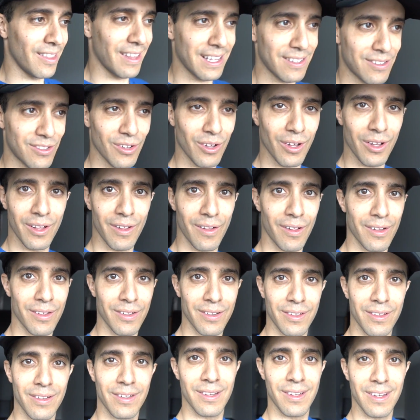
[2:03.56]
That's
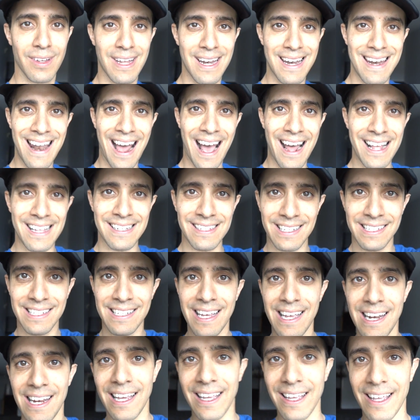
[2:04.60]
all not as
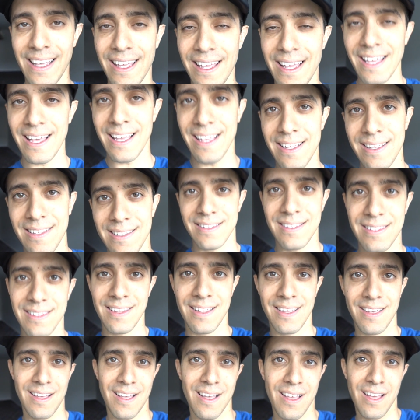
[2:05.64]
exciting as
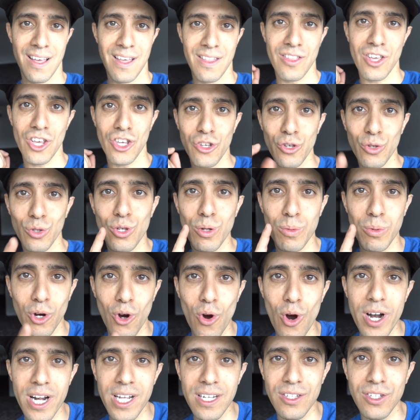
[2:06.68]
the YouTube
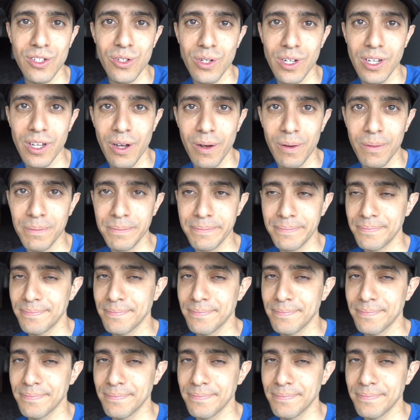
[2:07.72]
recording studio.